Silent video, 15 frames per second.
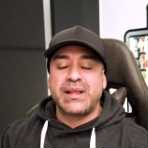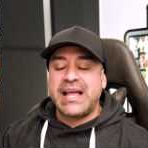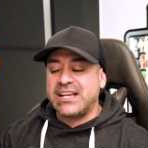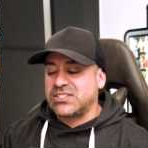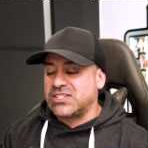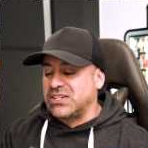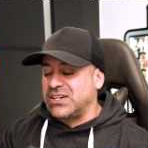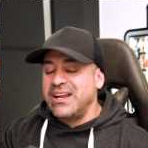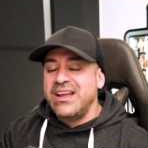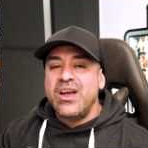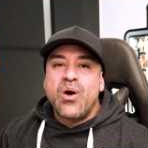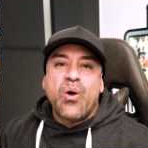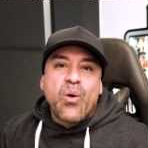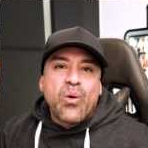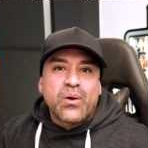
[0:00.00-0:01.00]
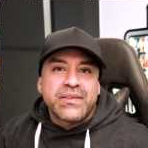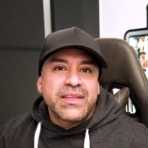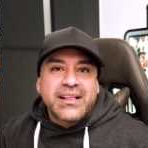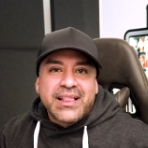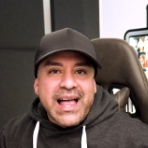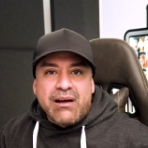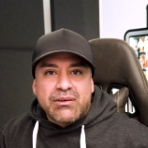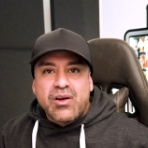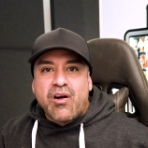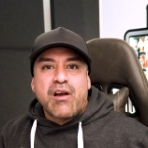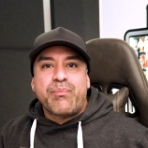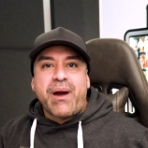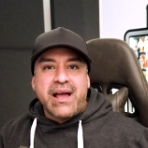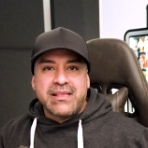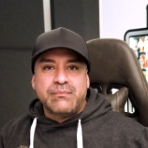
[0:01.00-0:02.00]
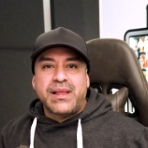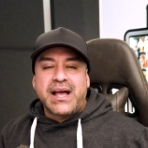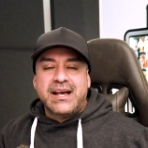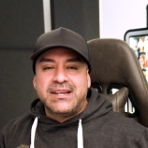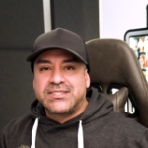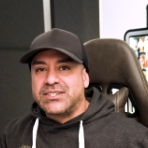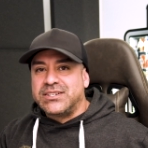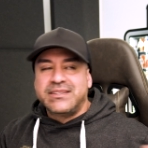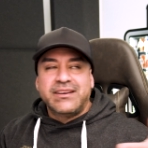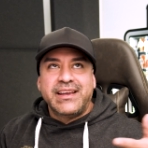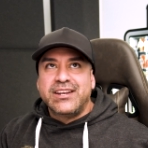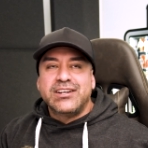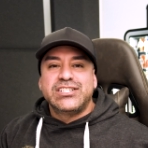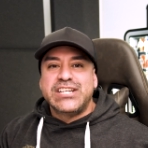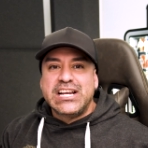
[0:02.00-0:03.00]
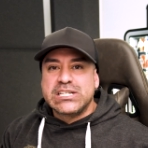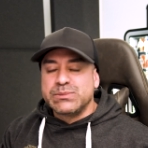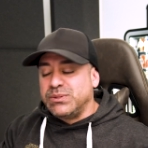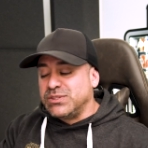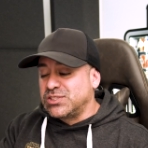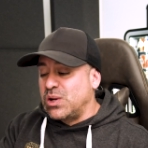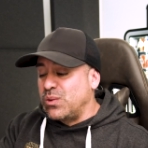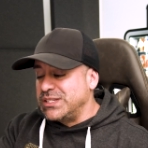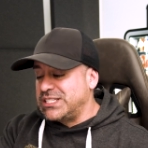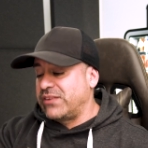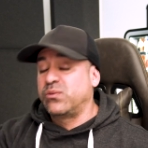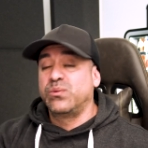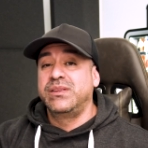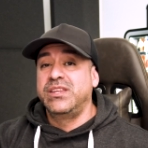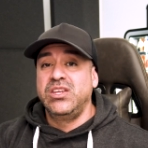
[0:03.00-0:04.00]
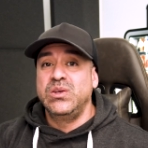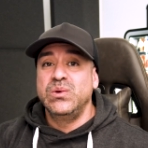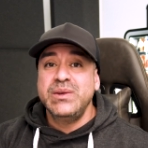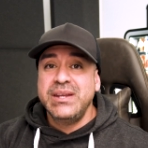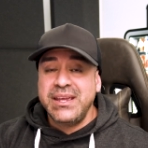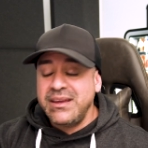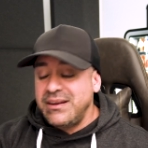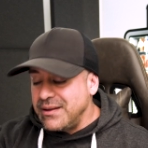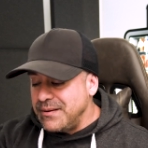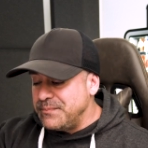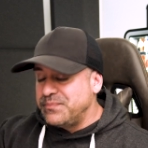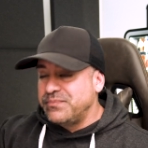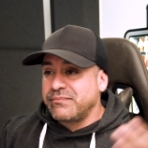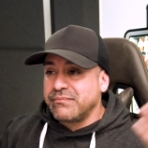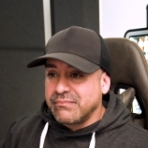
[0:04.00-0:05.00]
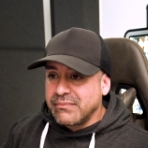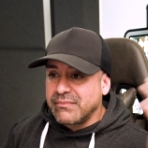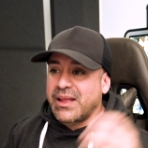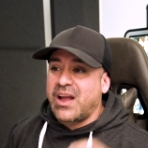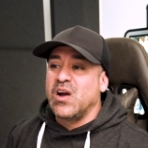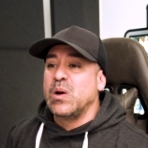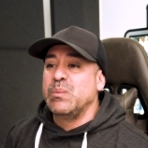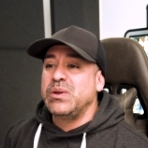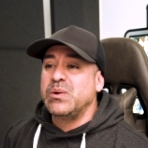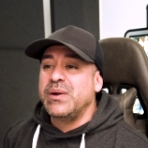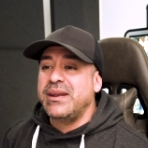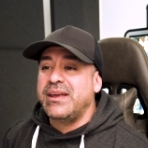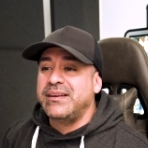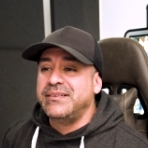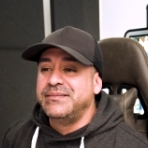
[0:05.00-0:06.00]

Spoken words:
Blaster or the Cloud Car Pilot Blaster. They're interchangeable, so whichever one that you need, I hope you win it.